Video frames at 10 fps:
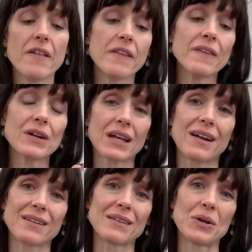and then they'll get
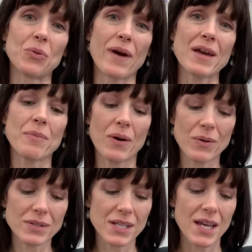out a little weigh
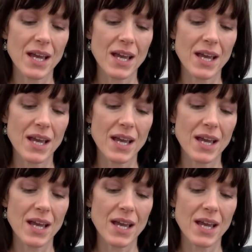boat